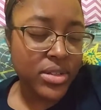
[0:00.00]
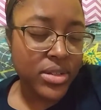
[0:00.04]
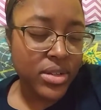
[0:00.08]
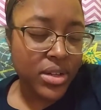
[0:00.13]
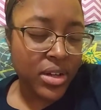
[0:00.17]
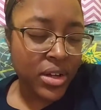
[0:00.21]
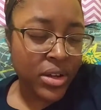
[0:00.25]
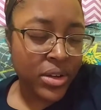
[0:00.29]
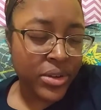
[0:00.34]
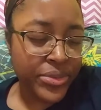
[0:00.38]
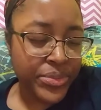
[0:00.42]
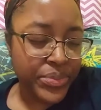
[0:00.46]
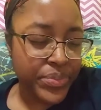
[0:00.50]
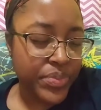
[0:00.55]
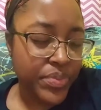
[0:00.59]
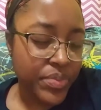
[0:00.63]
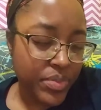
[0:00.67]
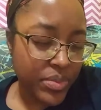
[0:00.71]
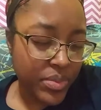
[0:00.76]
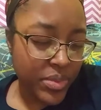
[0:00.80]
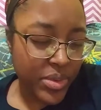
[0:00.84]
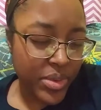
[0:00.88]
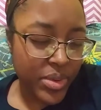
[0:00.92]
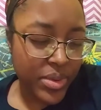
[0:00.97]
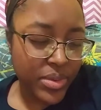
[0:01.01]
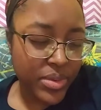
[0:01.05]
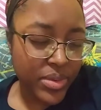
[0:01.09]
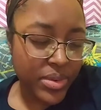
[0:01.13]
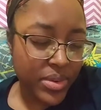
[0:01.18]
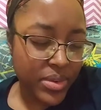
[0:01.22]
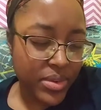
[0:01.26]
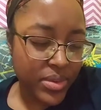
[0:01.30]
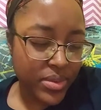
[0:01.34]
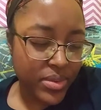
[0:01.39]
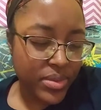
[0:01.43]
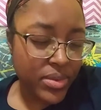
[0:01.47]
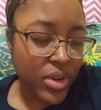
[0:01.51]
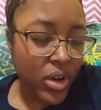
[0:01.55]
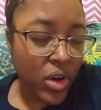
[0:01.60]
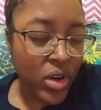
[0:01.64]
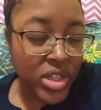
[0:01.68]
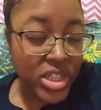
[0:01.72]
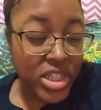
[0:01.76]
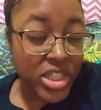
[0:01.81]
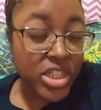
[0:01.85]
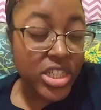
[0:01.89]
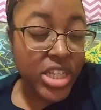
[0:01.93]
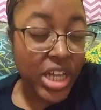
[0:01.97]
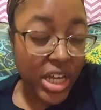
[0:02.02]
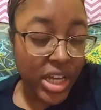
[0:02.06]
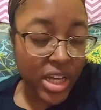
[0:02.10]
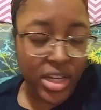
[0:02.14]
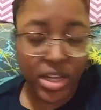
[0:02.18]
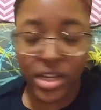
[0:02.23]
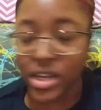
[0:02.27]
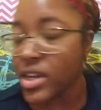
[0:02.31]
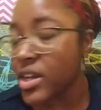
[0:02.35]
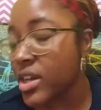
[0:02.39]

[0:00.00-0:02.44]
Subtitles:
on a sink,